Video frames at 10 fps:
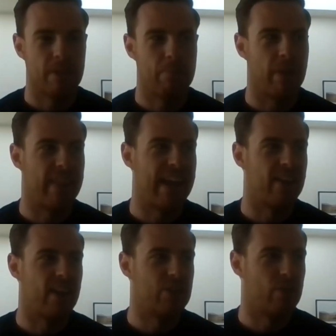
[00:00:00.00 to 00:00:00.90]
But then
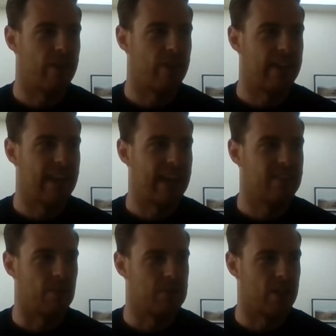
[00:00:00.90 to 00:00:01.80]
I do find that
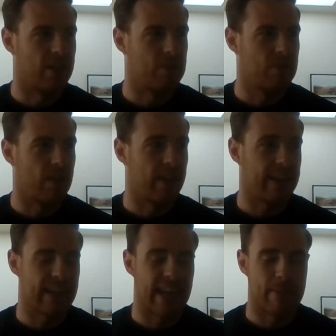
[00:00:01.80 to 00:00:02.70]
sometimes, like
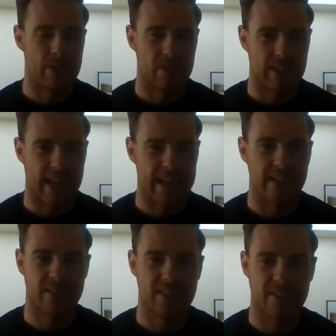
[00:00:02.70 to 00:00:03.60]
in Amazon's
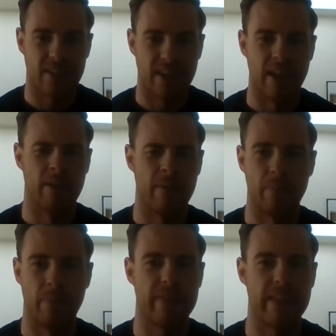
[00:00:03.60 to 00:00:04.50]
case,
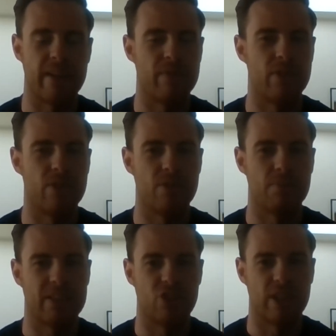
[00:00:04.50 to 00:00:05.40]
they use
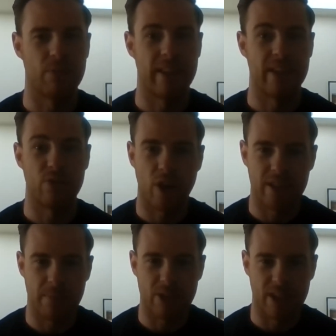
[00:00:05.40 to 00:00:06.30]
messaging where they've tried
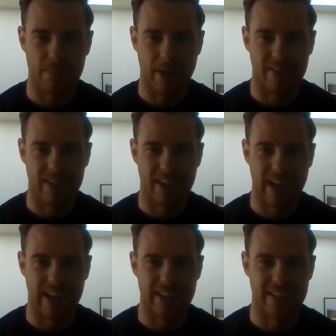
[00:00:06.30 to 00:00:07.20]
to be transparent,
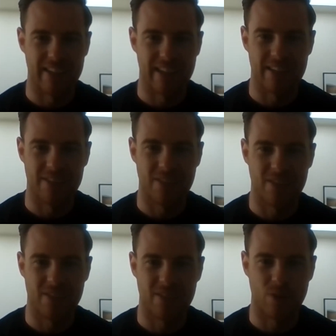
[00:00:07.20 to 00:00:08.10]
and
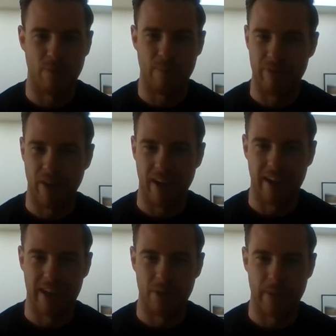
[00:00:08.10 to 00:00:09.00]
it's sort of backfired
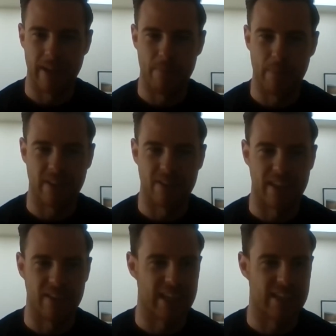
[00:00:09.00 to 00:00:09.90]
a little bit, because
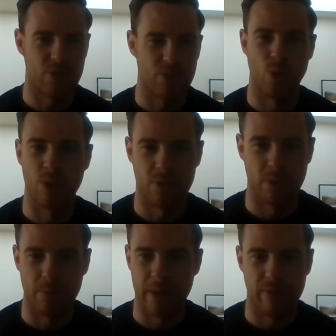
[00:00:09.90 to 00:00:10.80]
they said your order
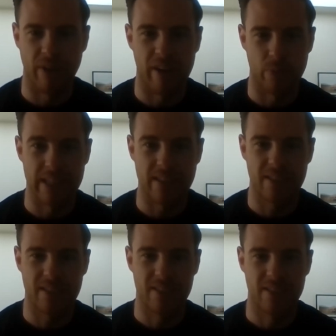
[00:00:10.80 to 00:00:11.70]
will be 5 weeks.